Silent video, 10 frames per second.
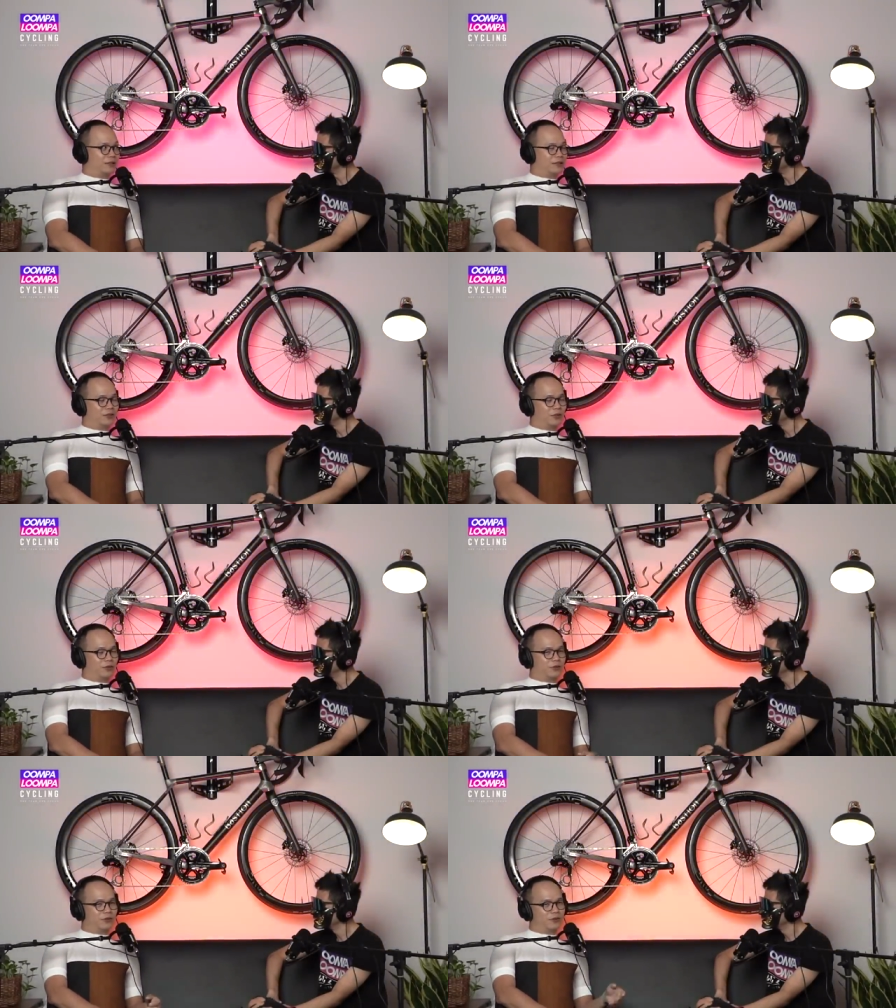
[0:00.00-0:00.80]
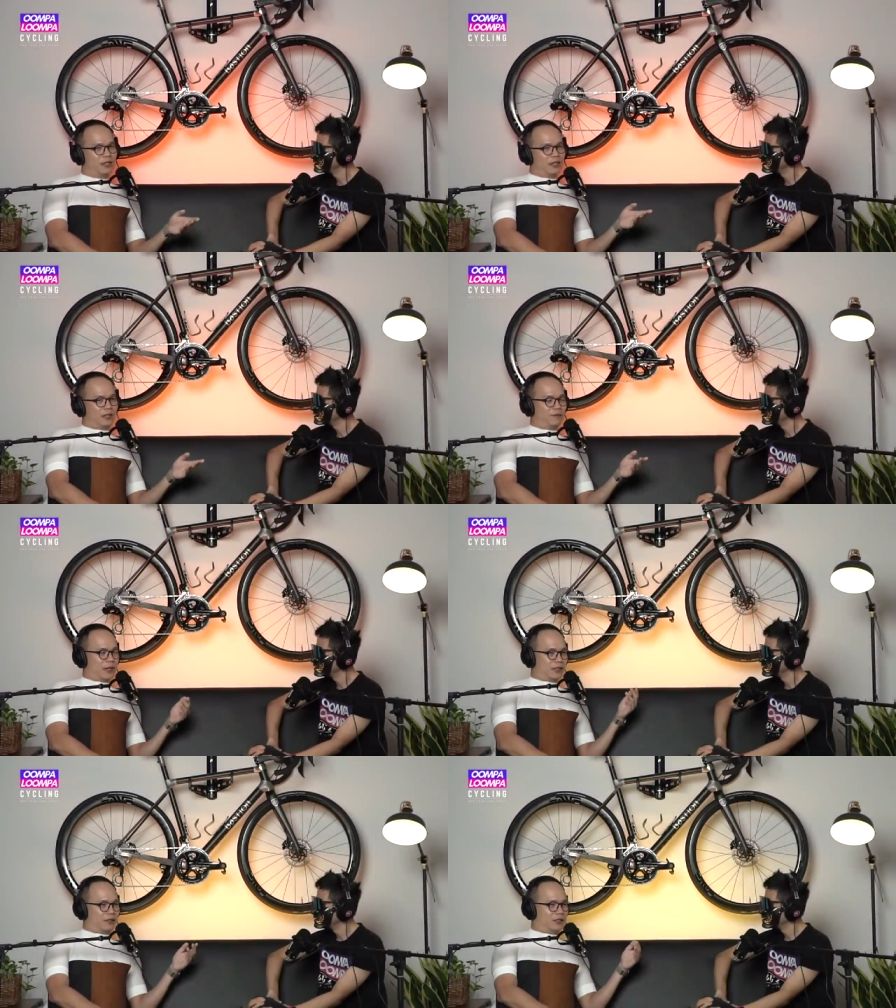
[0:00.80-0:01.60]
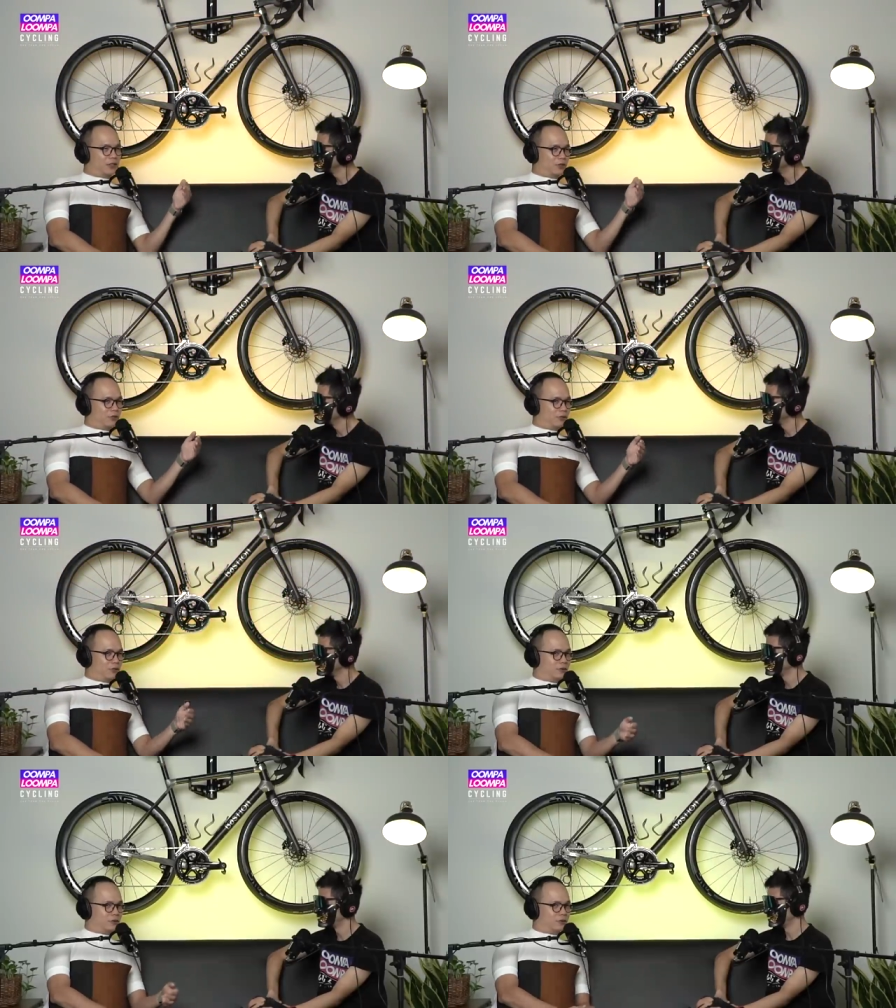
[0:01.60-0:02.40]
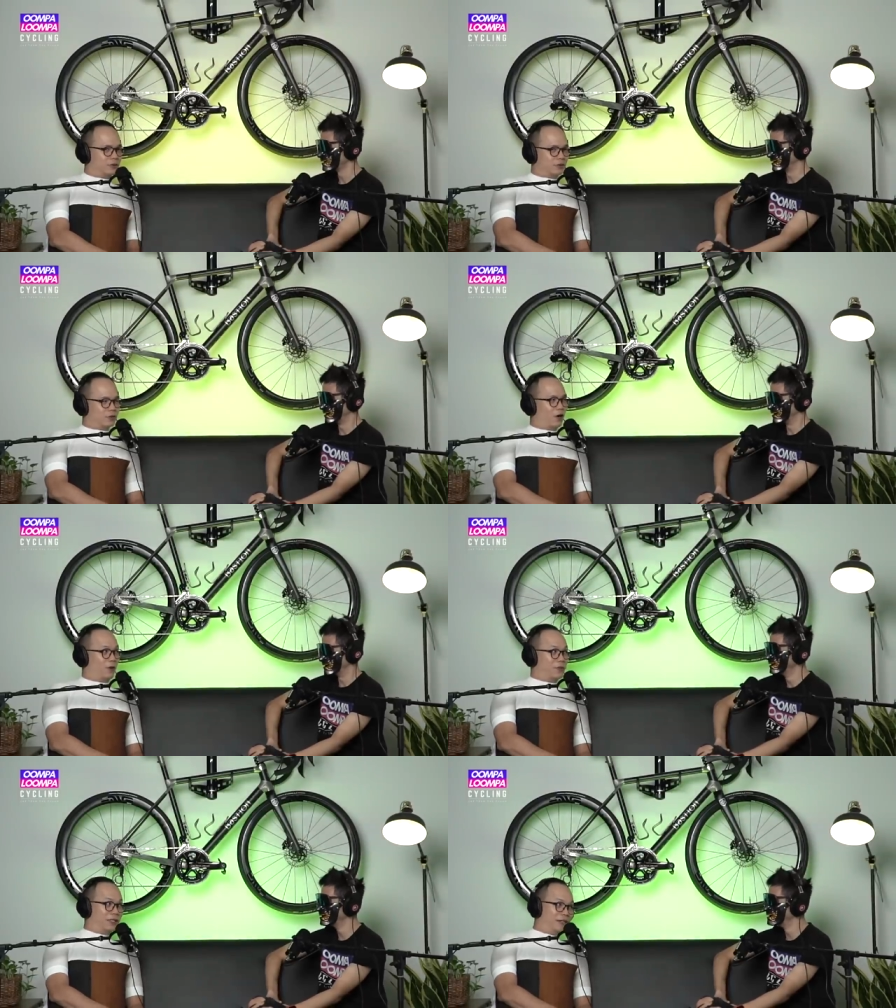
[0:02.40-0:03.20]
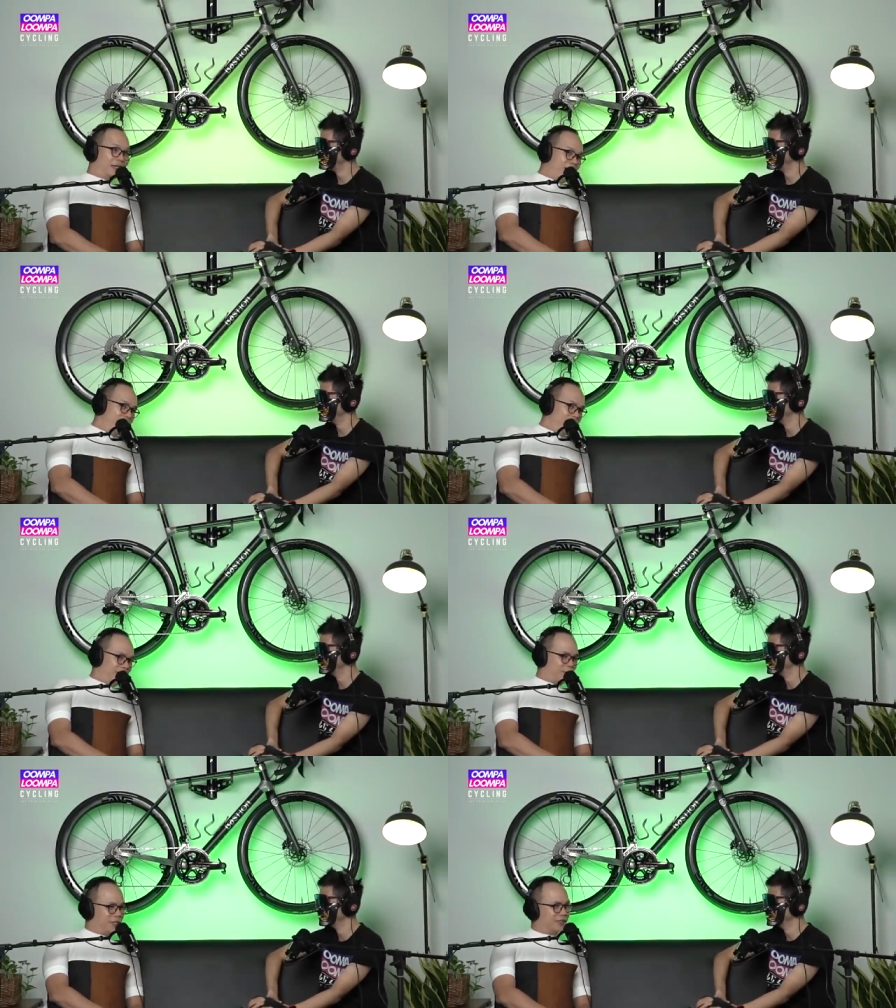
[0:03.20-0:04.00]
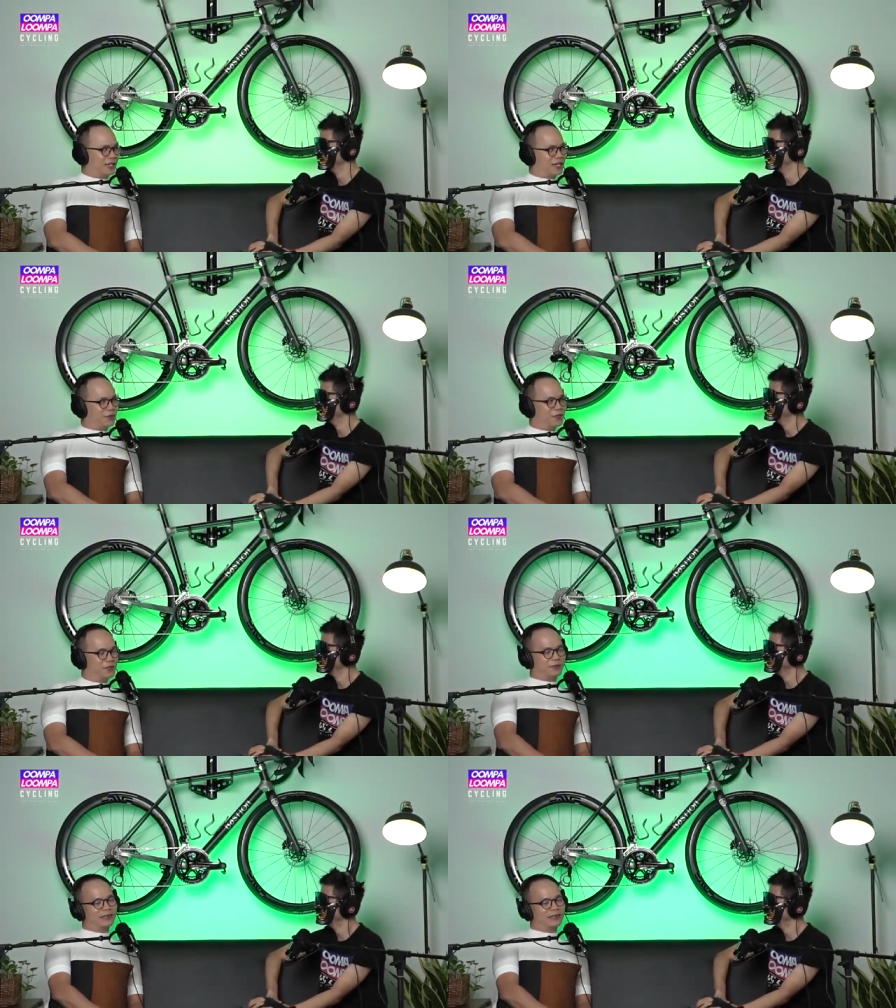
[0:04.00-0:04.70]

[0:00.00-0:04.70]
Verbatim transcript: Yeah. So so give myself excuse to go to, to the to hop in. hey, it's me again, yo.